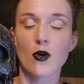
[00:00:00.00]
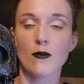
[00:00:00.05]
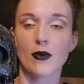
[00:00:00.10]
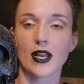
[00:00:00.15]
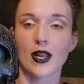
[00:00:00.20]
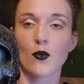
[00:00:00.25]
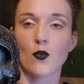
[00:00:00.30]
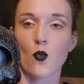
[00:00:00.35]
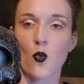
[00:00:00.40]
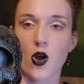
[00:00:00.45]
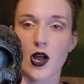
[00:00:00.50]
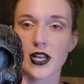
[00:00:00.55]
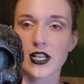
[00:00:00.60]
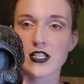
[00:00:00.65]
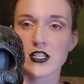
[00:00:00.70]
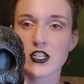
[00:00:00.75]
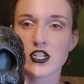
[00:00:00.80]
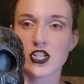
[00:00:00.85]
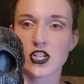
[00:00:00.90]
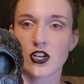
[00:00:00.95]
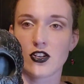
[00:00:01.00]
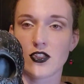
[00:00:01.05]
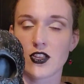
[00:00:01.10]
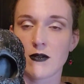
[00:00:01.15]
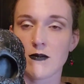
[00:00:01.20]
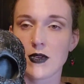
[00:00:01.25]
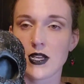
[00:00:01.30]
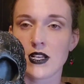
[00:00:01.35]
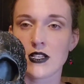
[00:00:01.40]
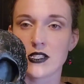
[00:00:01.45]
but I wanted to share them
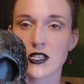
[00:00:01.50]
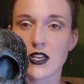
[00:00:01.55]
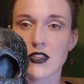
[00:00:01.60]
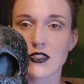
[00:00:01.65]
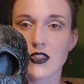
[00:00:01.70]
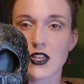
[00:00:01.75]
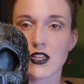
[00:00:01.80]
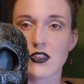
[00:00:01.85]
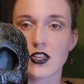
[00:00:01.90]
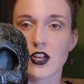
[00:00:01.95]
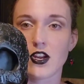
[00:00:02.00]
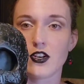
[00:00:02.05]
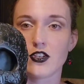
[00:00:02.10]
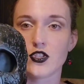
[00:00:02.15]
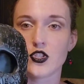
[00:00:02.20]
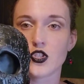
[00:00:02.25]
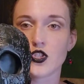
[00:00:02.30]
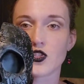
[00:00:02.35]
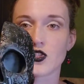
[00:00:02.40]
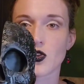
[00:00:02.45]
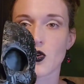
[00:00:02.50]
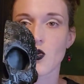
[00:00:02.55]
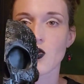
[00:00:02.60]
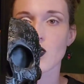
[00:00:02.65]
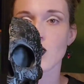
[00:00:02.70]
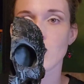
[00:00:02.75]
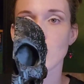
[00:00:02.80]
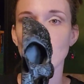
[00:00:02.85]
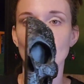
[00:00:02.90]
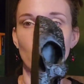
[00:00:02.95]
because I think they are so
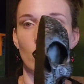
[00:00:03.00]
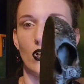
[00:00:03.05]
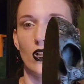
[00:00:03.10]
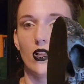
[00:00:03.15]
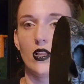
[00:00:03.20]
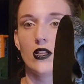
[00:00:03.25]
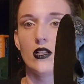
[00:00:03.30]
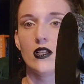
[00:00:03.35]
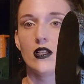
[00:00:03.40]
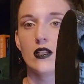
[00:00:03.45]
cool.